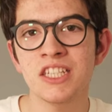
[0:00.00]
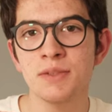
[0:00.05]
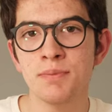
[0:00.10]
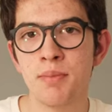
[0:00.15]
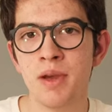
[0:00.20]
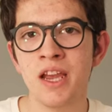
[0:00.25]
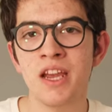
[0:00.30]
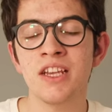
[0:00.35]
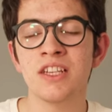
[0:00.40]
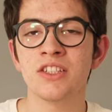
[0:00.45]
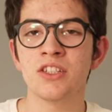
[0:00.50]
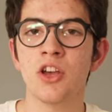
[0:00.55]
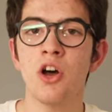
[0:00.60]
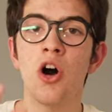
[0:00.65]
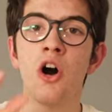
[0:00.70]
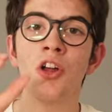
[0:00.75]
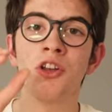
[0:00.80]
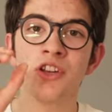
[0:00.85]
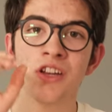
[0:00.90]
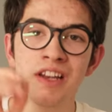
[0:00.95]
space
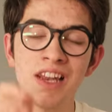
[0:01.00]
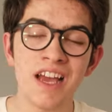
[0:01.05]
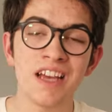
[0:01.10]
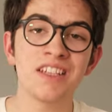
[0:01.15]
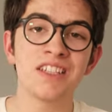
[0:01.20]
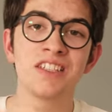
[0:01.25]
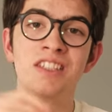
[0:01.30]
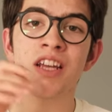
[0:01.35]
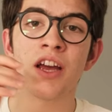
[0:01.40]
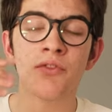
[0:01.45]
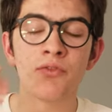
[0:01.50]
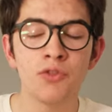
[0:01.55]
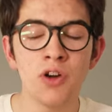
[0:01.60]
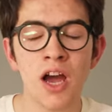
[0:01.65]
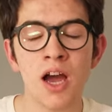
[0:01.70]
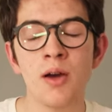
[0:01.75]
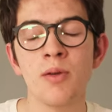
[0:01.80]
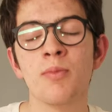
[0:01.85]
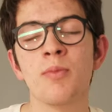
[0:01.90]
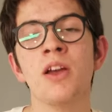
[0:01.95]
on the lens
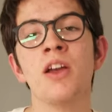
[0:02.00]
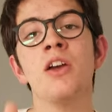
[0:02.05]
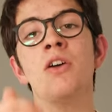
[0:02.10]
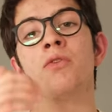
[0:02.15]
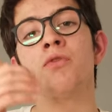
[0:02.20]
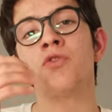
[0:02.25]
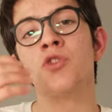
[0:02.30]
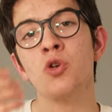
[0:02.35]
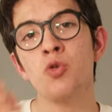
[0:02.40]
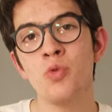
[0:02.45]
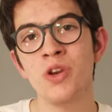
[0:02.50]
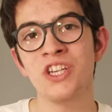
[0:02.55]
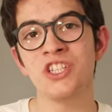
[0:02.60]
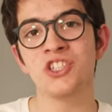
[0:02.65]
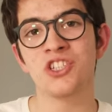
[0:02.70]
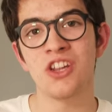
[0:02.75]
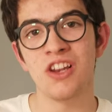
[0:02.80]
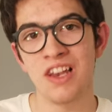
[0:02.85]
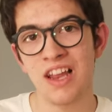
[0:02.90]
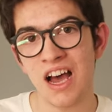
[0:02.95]
diaphragm through which
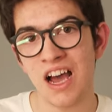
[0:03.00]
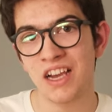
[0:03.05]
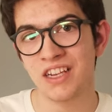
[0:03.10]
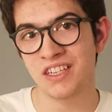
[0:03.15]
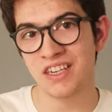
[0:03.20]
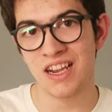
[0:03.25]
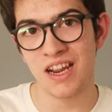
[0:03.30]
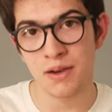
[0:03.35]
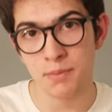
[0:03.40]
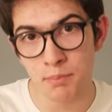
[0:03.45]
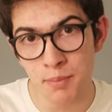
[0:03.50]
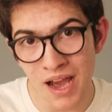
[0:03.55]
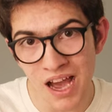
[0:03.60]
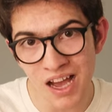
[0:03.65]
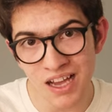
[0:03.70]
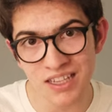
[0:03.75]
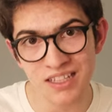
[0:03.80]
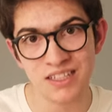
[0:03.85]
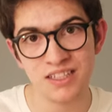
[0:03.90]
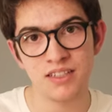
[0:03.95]
the light can
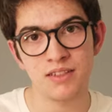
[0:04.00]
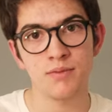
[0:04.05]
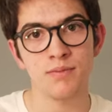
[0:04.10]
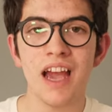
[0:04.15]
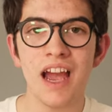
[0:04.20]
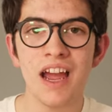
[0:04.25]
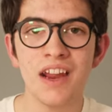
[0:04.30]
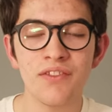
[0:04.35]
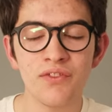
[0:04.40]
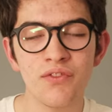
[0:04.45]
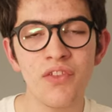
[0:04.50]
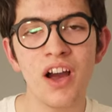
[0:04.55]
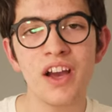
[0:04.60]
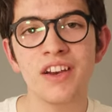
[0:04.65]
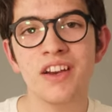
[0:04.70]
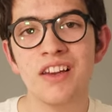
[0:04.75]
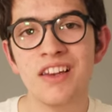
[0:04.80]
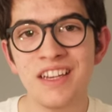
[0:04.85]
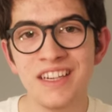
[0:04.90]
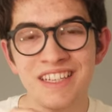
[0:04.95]
pass. And
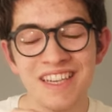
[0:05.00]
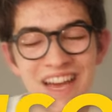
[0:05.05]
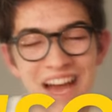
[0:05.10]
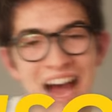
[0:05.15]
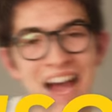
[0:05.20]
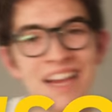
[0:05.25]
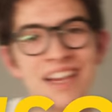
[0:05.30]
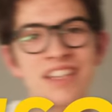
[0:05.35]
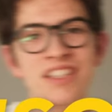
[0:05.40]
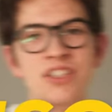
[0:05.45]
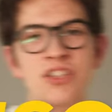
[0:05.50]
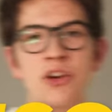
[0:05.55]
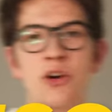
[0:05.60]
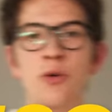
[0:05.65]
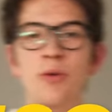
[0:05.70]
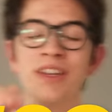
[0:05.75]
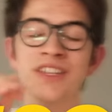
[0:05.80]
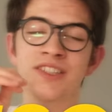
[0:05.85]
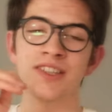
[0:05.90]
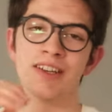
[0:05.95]
finally, the
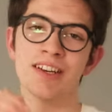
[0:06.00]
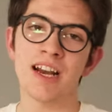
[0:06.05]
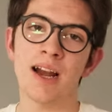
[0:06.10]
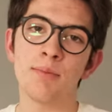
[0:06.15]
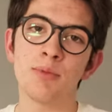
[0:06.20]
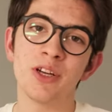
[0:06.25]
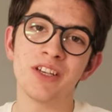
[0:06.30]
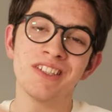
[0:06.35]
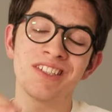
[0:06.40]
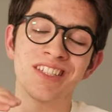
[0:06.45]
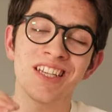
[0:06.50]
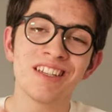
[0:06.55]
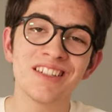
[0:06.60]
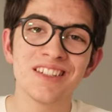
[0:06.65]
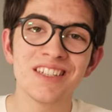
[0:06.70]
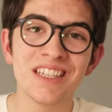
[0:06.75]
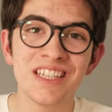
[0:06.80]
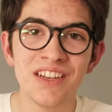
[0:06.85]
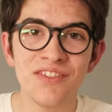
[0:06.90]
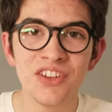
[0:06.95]
ISO is the camera's
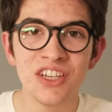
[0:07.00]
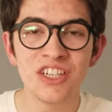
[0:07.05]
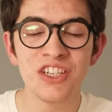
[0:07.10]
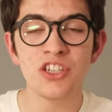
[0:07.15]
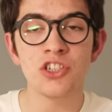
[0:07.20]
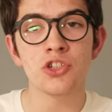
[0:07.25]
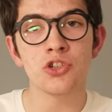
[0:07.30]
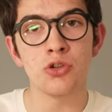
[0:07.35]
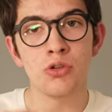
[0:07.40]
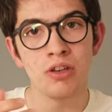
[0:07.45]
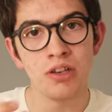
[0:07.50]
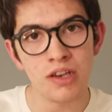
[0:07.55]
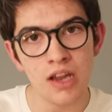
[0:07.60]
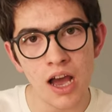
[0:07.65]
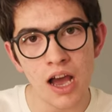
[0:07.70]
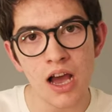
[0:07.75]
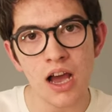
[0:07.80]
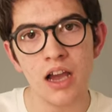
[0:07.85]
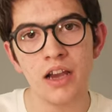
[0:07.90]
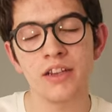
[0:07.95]
sensitivity to
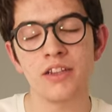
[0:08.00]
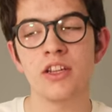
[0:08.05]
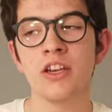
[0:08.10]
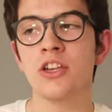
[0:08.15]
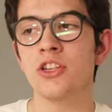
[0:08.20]
light.